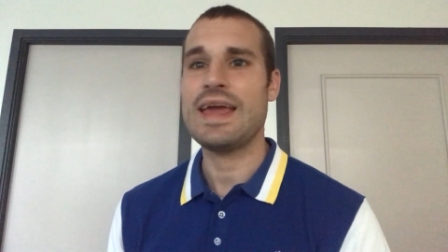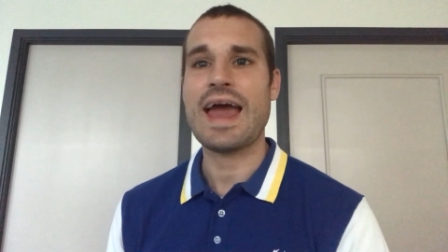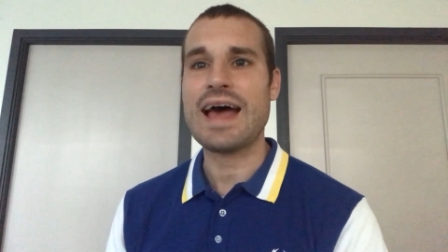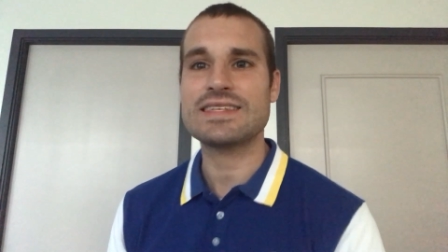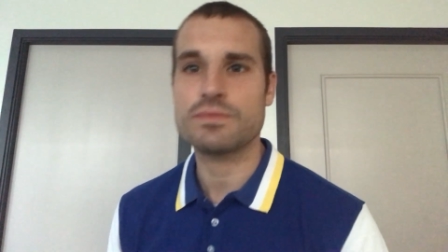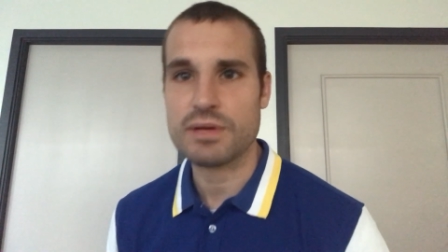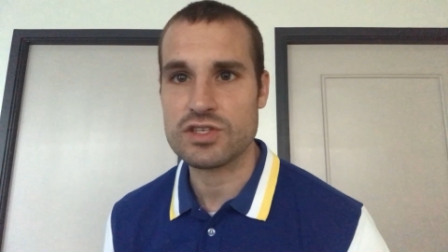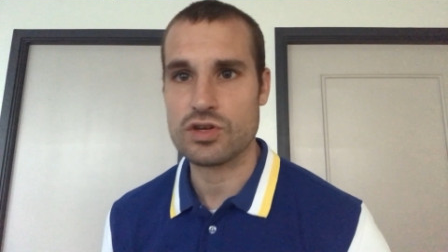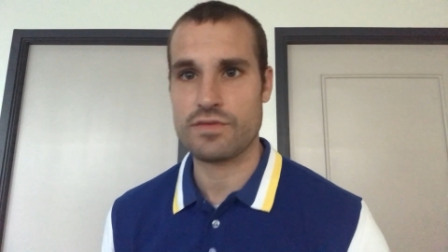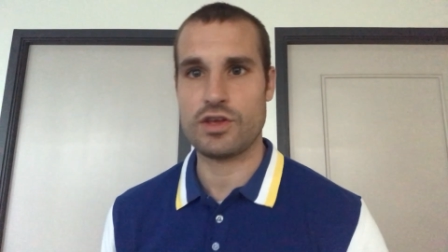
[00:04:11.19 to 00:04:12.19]
He hasn't
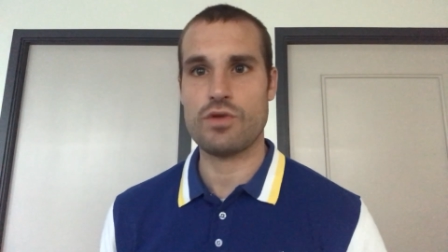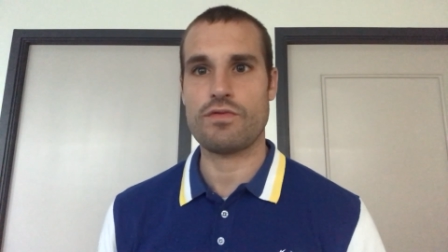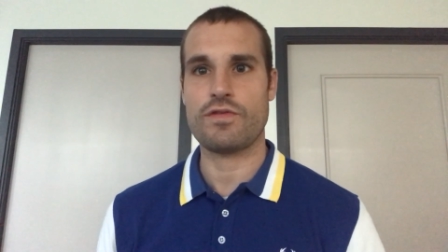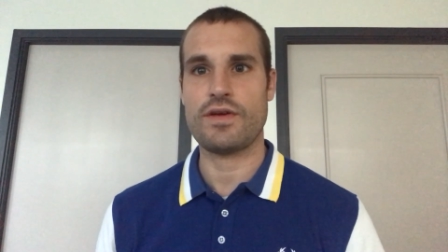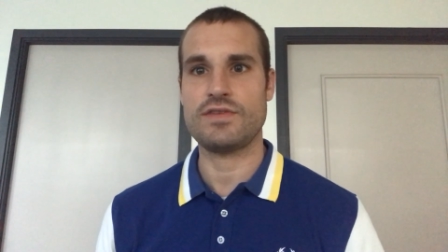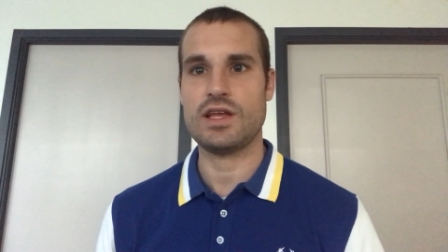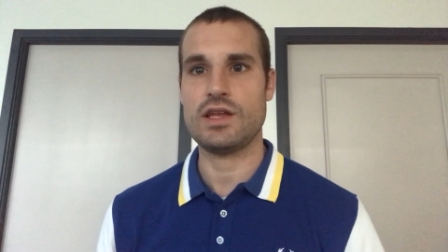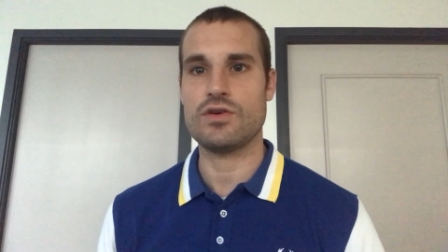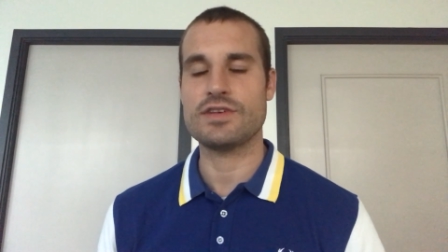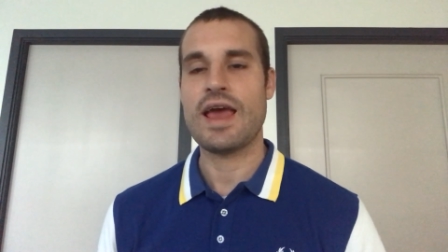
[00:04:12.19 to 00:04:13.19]
been serving you for 15
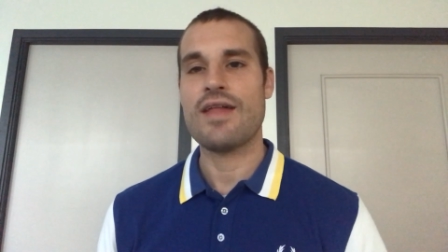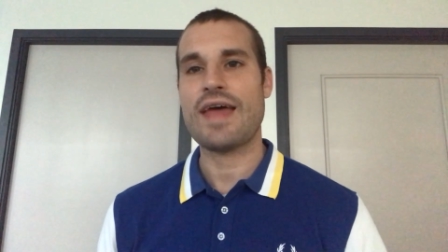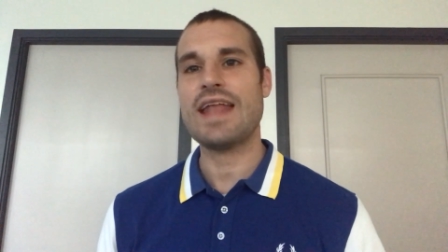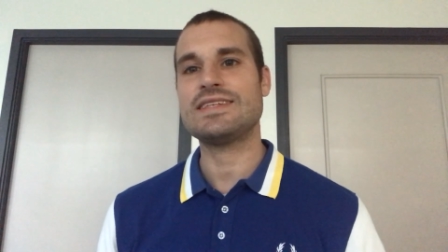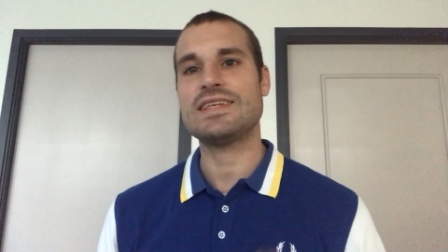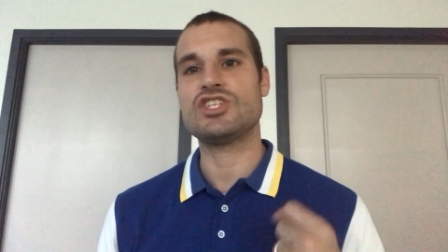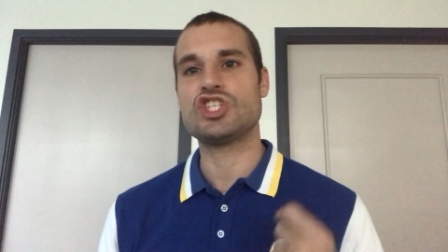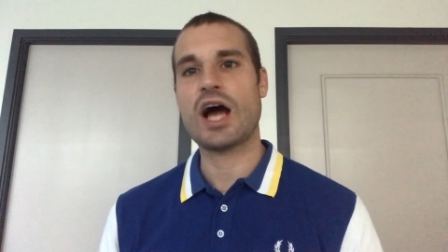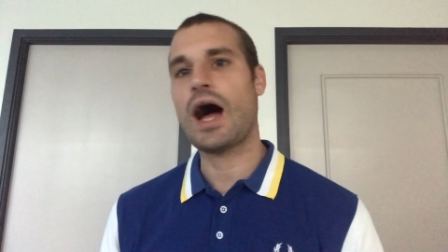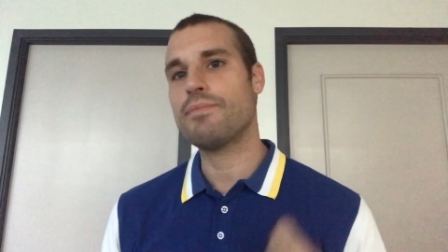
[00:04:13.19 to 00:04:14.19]
years. That is his
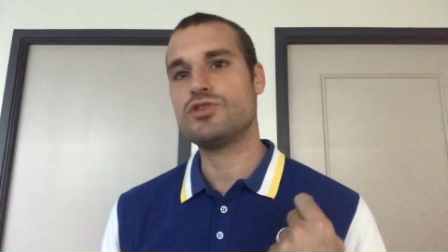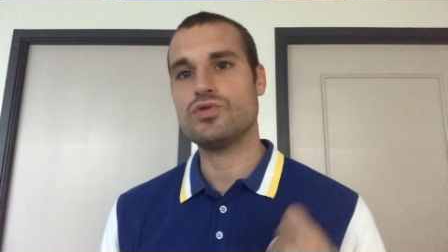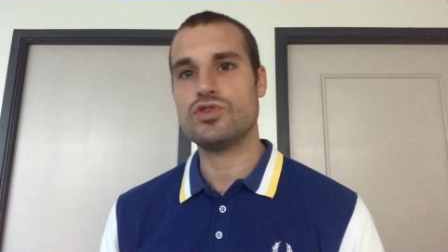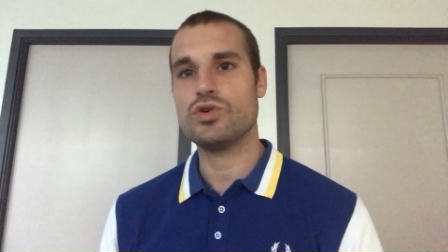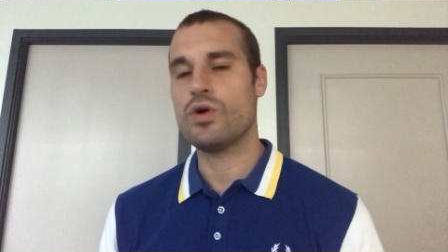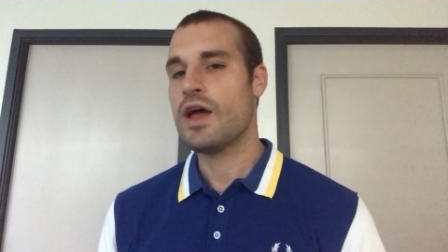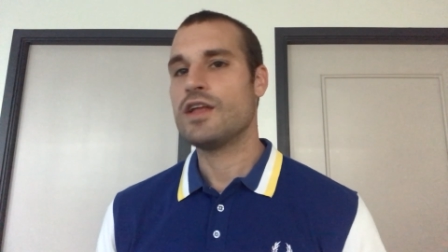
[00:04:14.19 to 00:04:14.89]
job to do.